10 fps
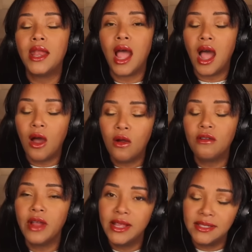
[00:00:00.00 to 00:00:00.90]
how
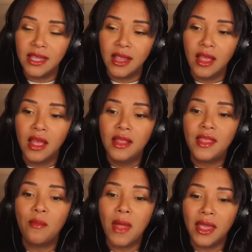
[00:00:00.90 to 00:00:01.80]
crazy
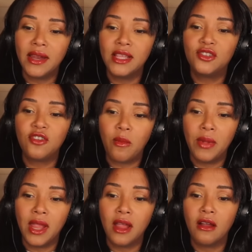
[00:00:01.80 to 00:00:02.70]
that Meghan is
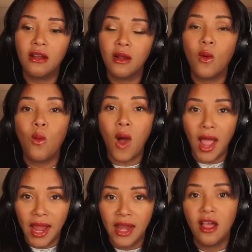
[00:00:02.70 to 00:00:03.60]
dropping her
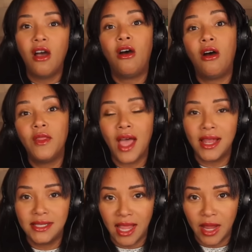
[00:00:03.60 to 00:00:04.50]
wine on that day.